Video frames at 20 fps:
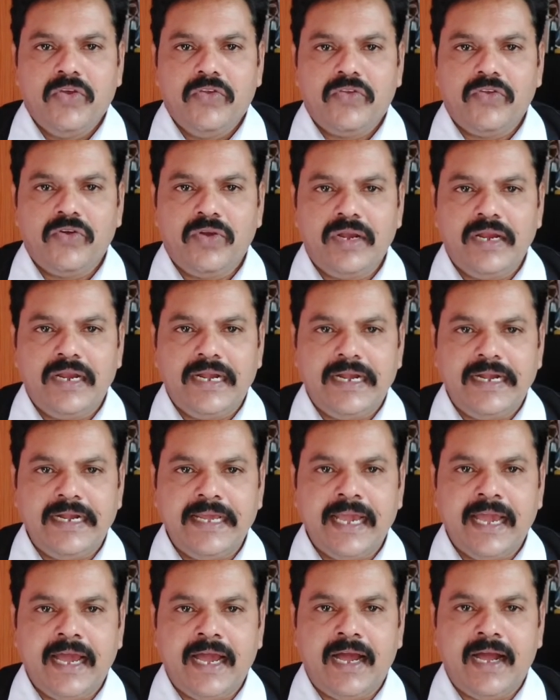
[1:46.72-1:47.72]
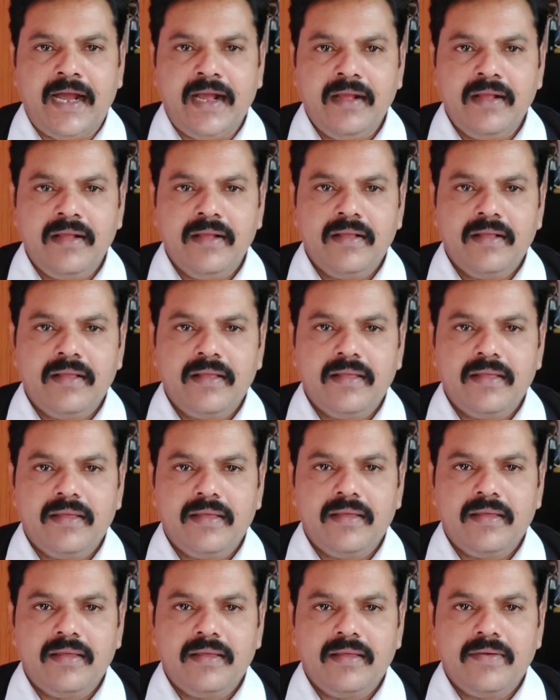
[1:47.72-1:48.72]
So in India,
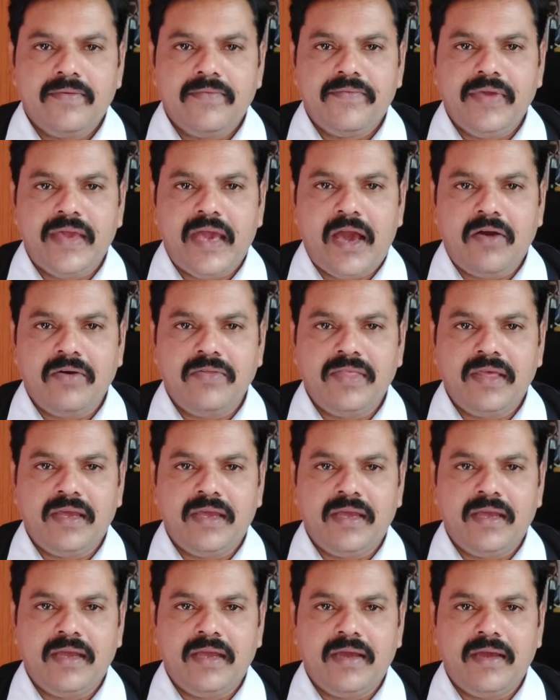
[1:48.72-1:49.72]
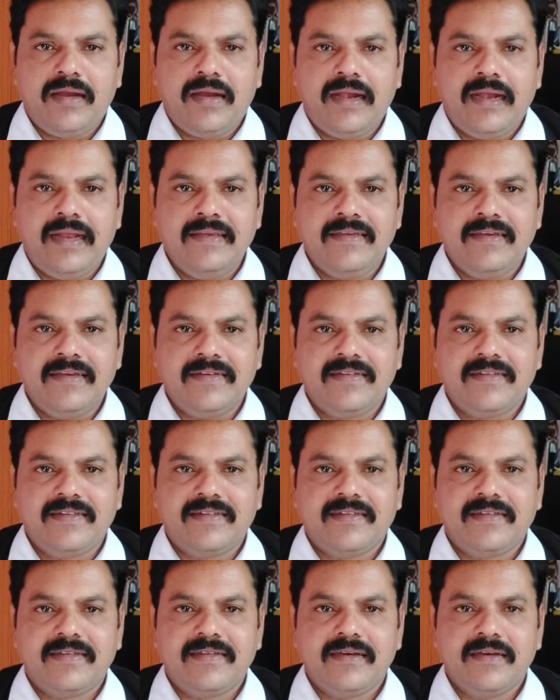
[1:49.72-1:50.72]
we have the
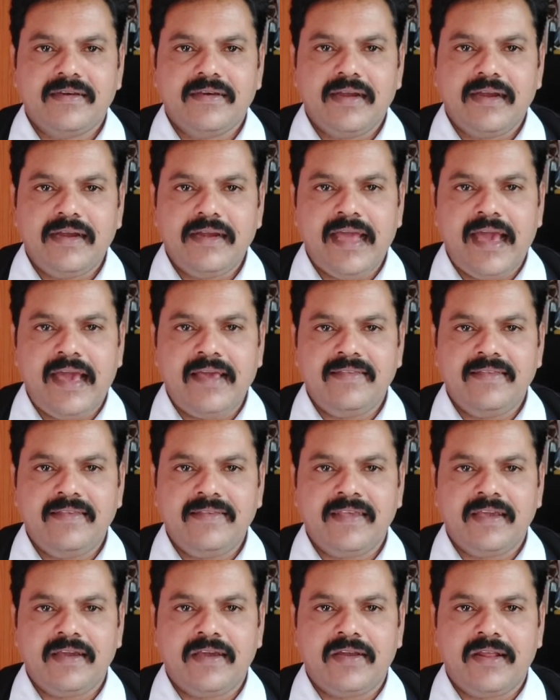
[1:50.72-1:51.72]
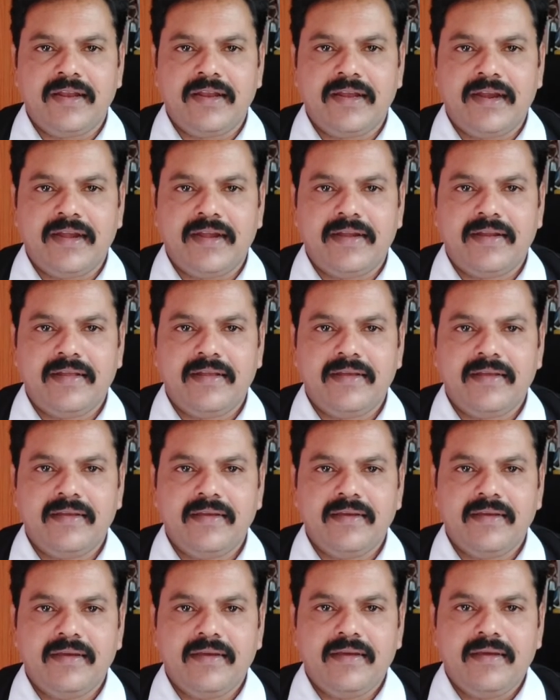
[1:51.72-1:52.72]
religions. India is a secular country.
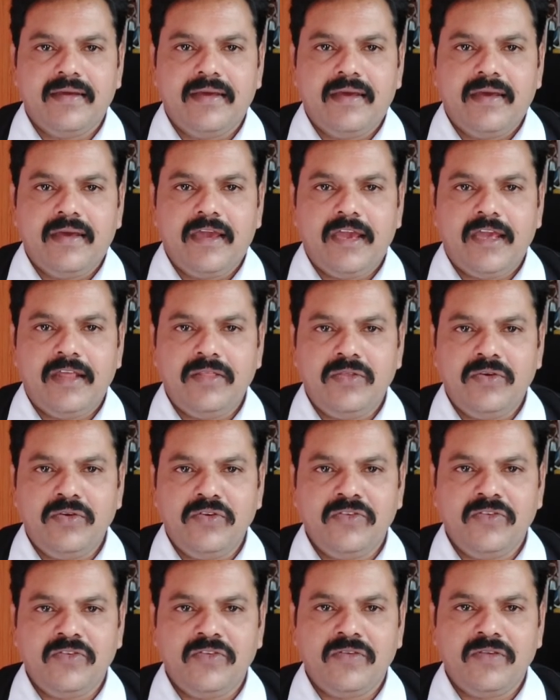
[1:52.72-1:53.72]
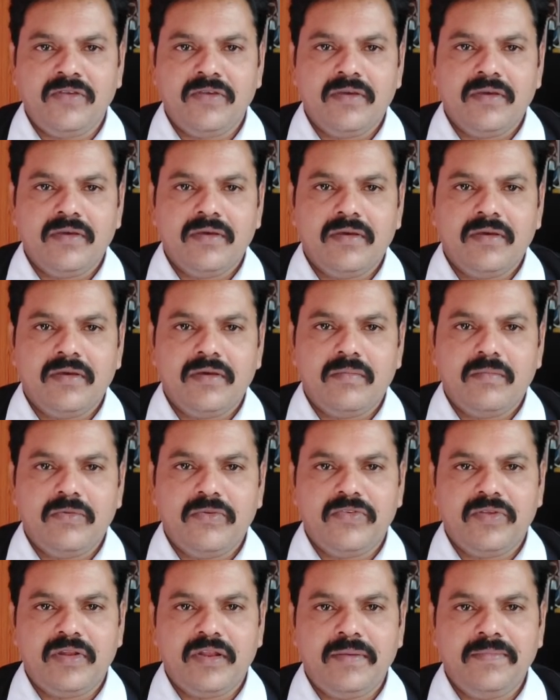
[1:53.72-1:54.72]
Hindus,
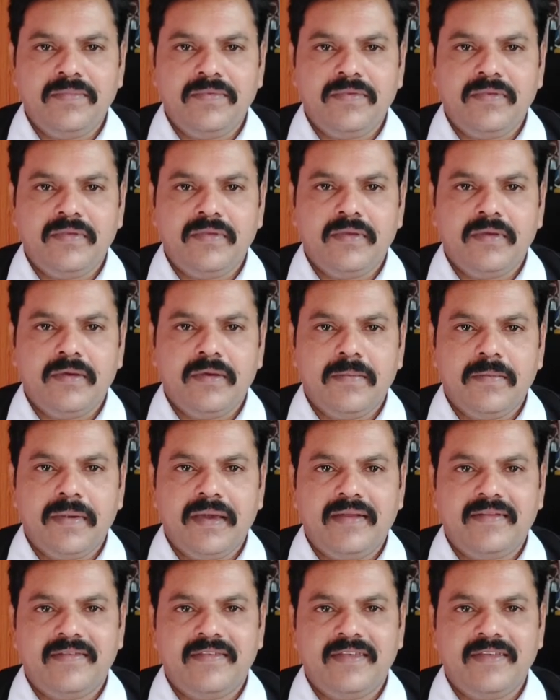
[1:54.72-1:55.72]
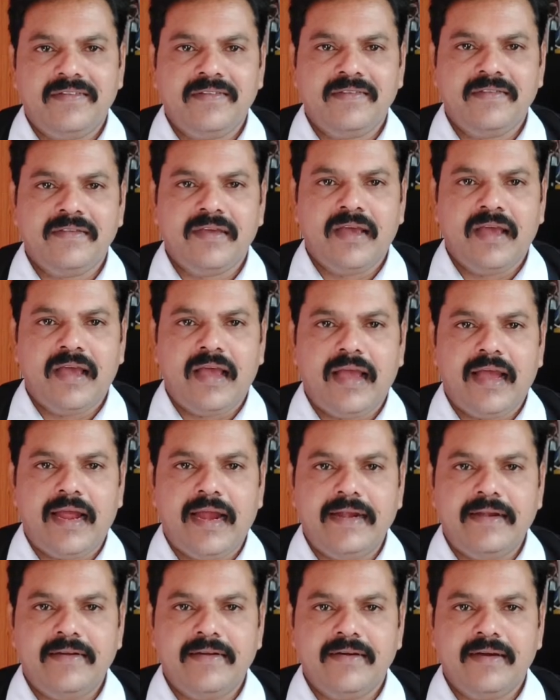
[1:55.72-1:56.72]
Muslims, Persians
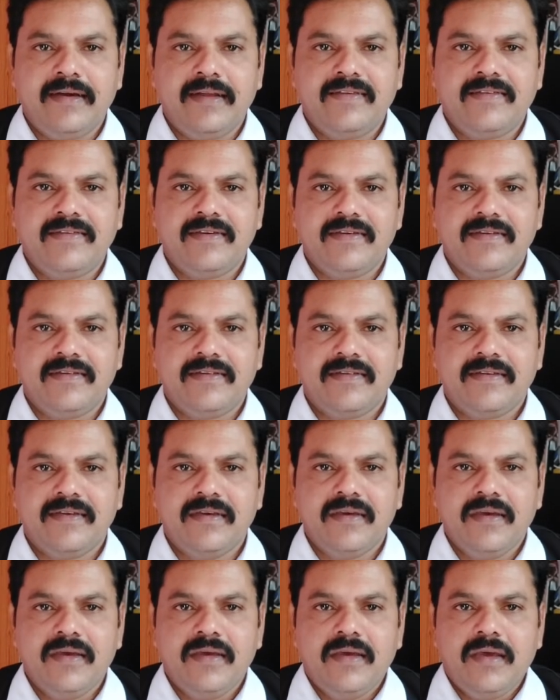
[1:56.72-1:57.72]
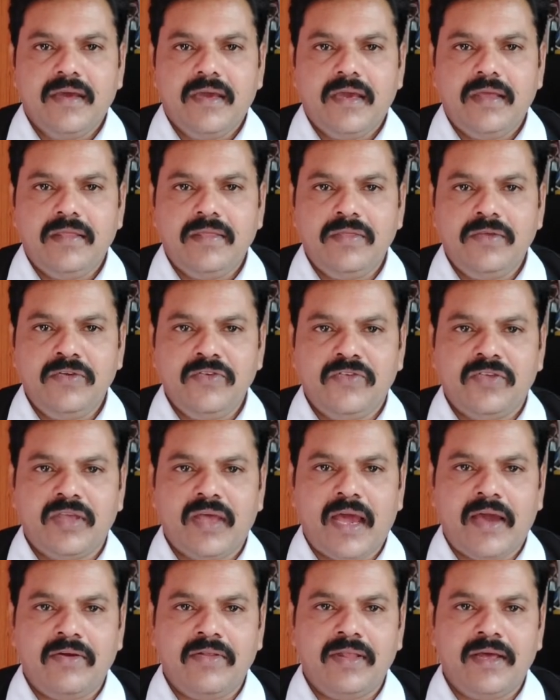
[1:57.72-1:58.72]
and Christians. Hindus
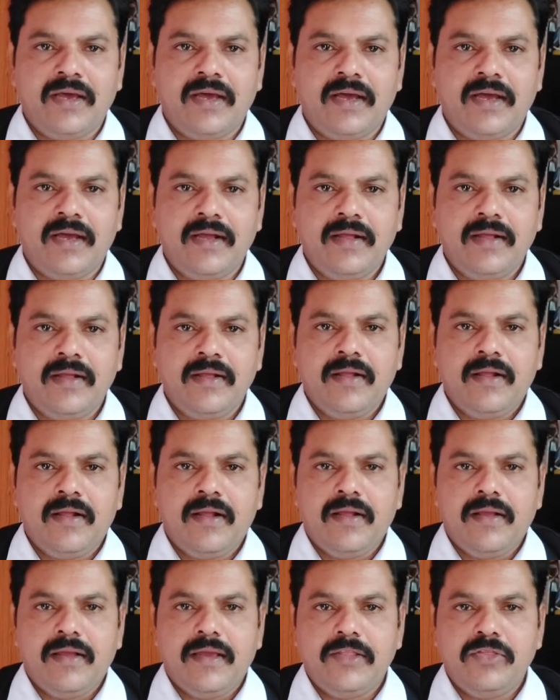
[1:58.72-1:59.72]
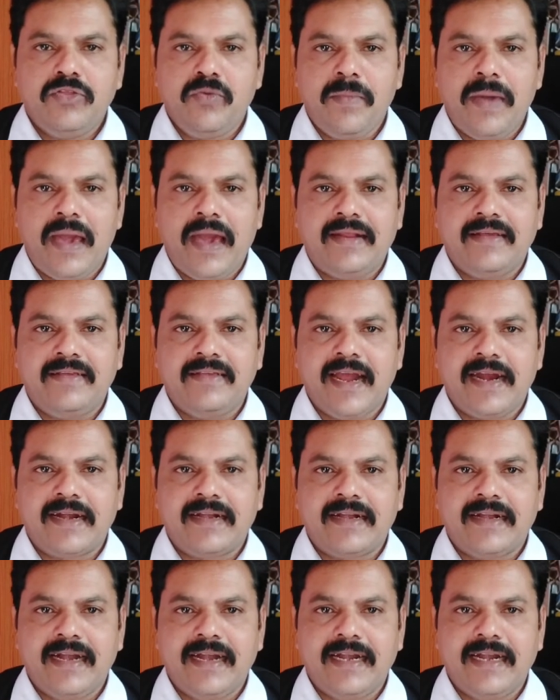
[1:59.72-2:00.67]
have the Hindu Marriage Act